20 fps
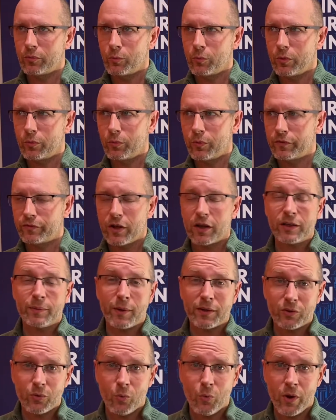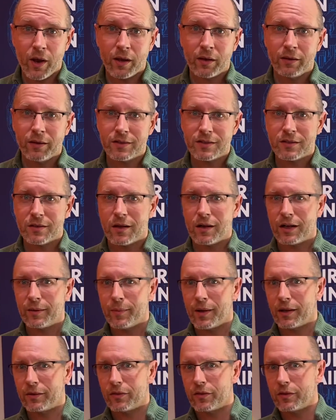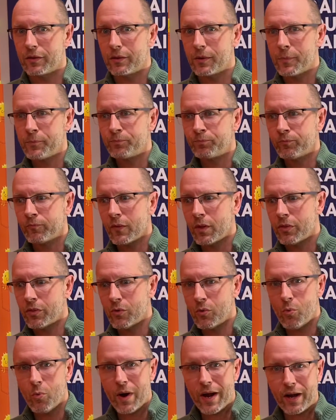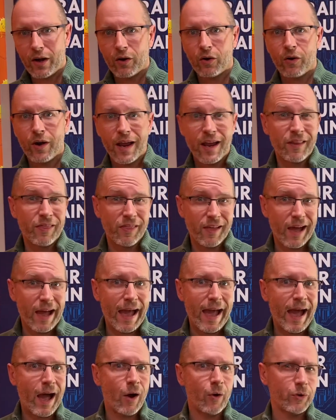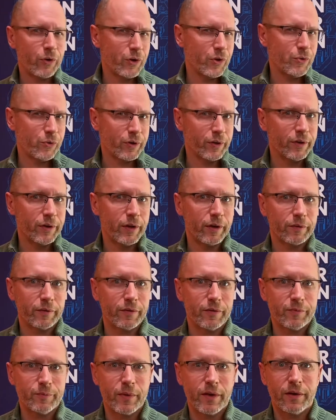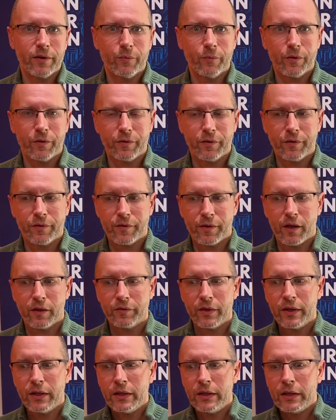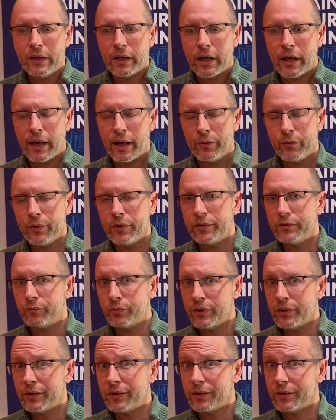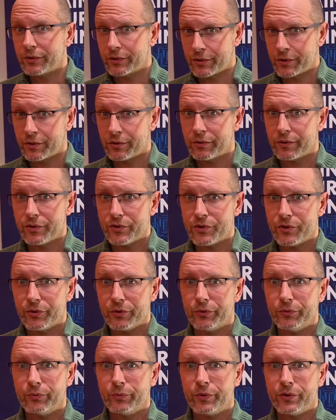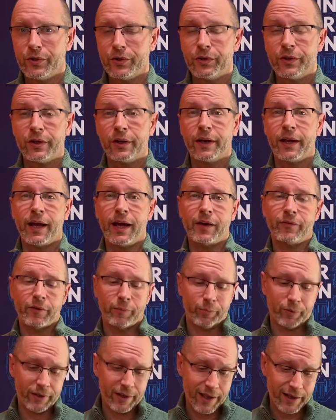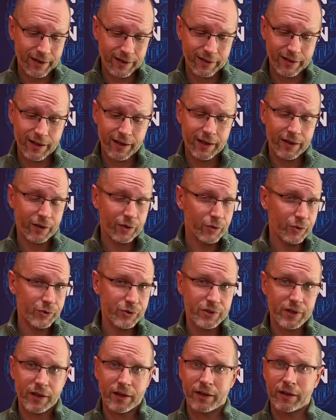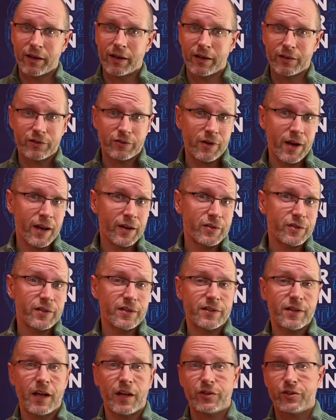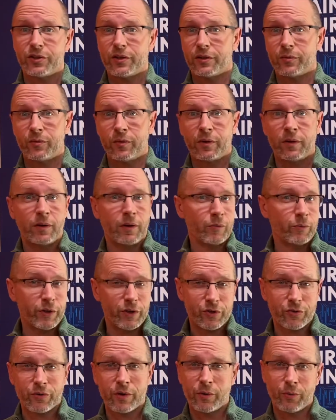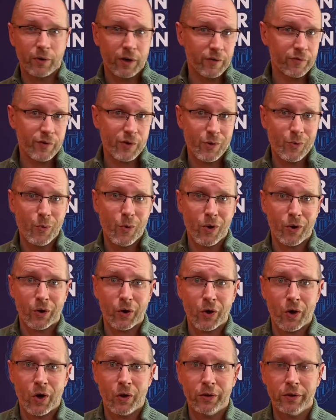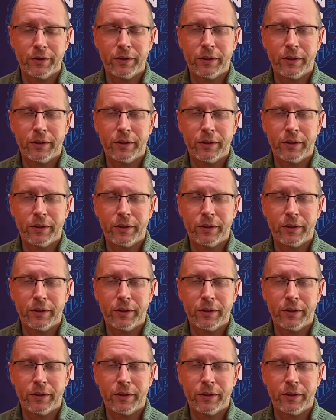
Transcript: We've talked about the when, let's talk about the where and the how do you conduct this meeting with yourself. I would really encourage you, when you're going to have a planning day, a goal setting day, a strategy session, a retreat, whatever you want to call it,